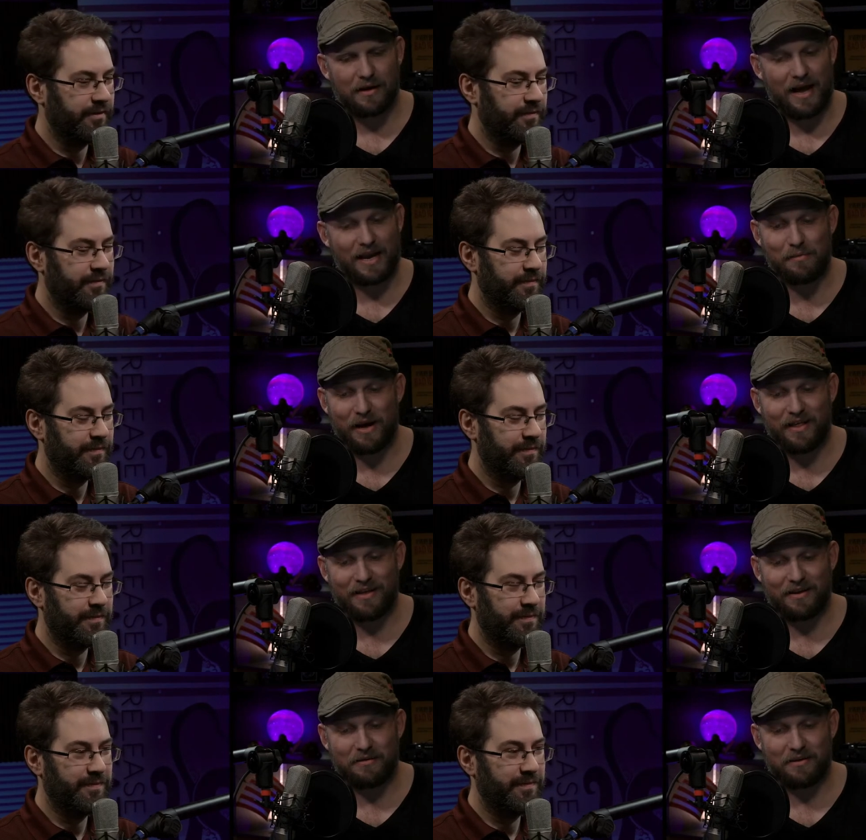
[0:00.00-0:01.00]
Speaker 1: I can
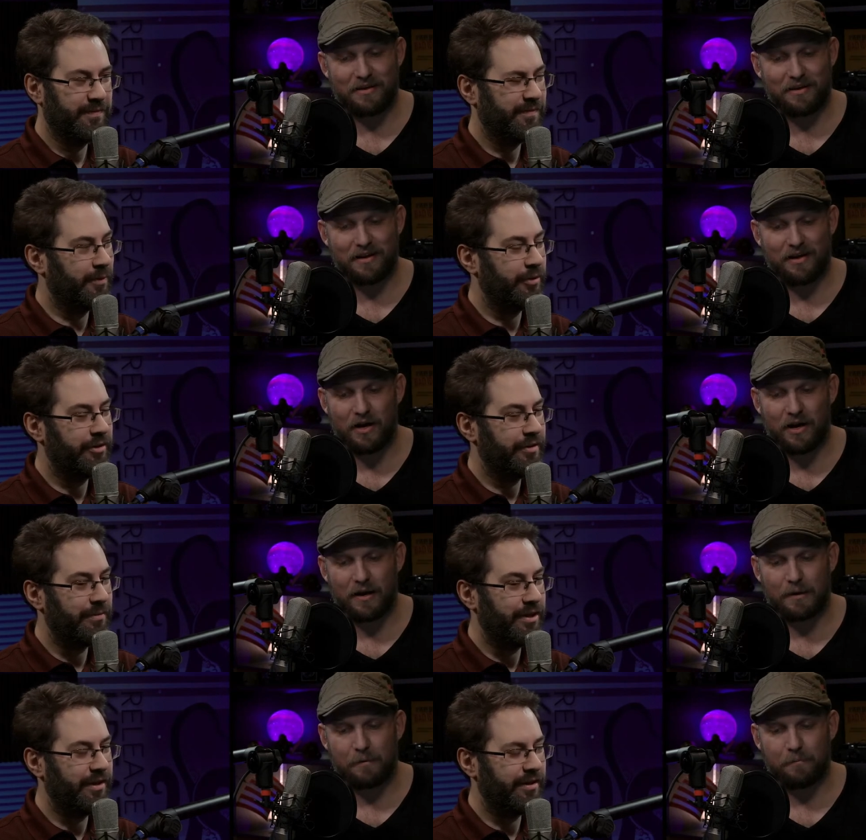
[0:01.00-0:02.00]
buy.
Speaker 2: I wonder if they
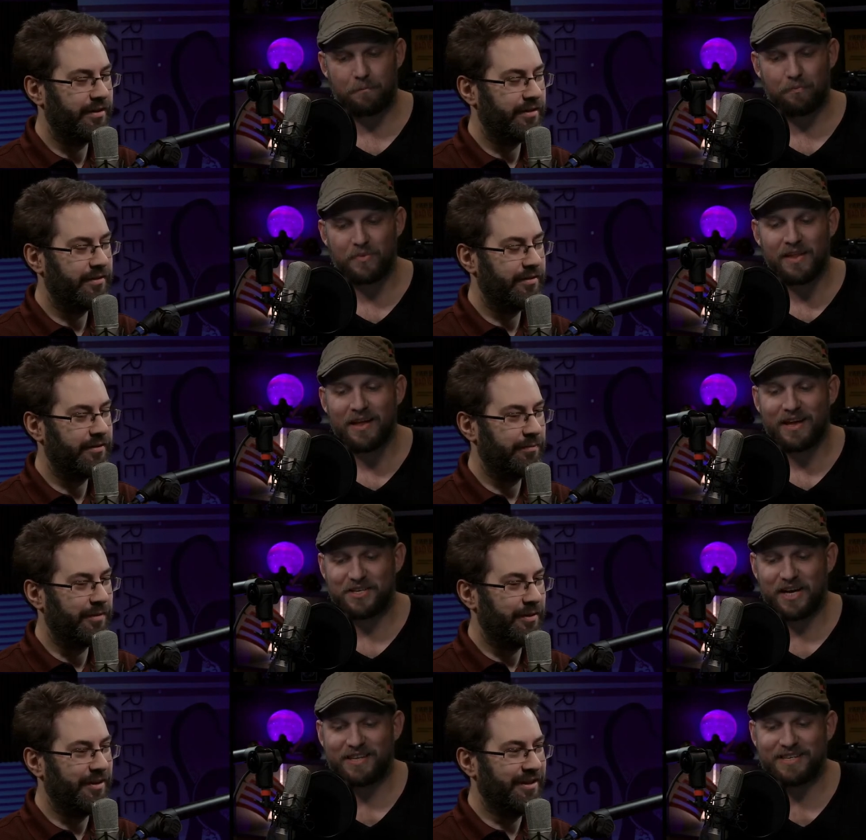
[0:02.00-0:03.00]
make it.
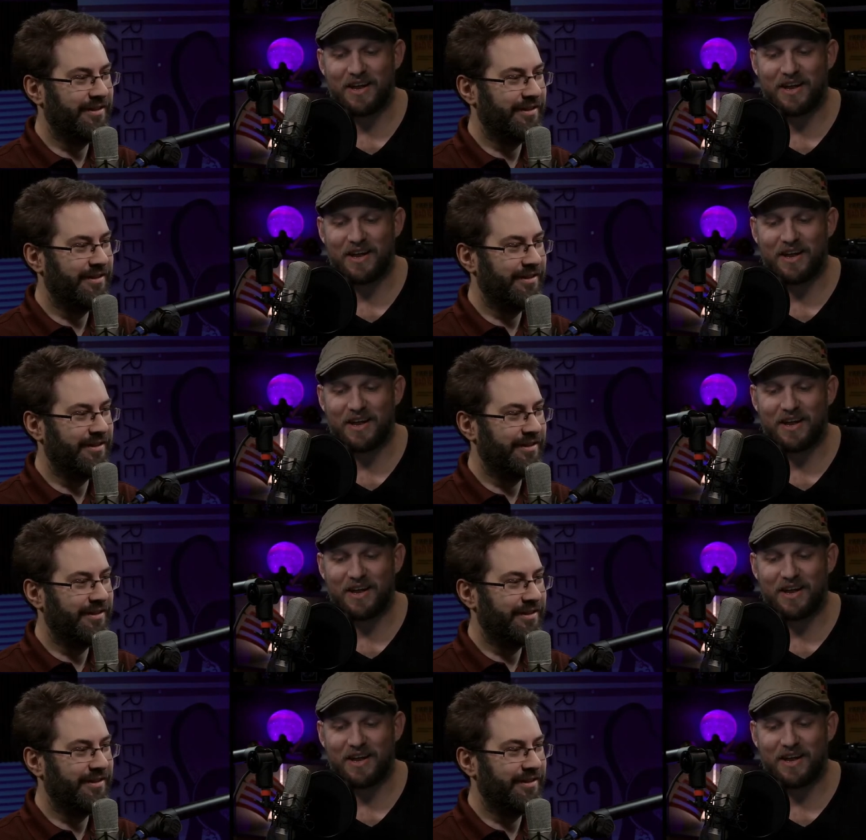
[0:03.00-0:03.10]
Speaker 1: Check this